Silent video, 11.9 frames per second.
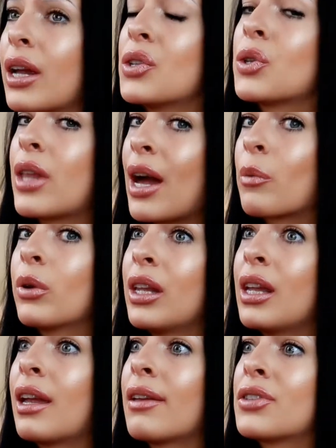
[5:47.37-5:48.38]
Okay, so that
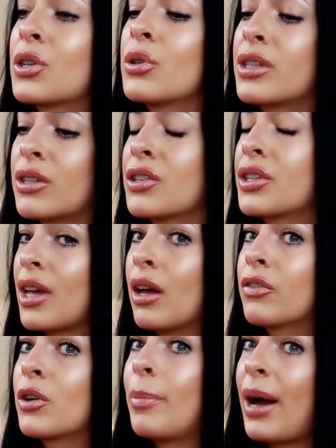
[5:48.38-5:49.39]
really gives
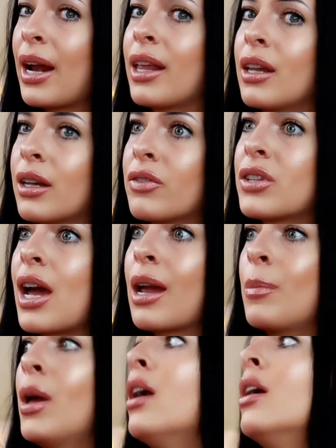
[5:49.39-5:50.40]
yourself, your body, enough
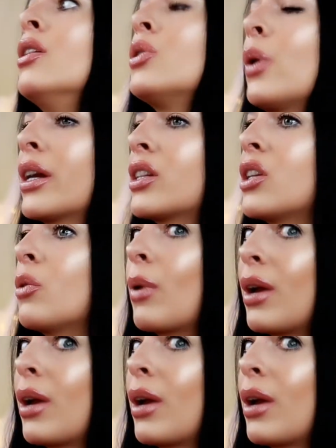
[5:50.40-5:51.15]
time to actually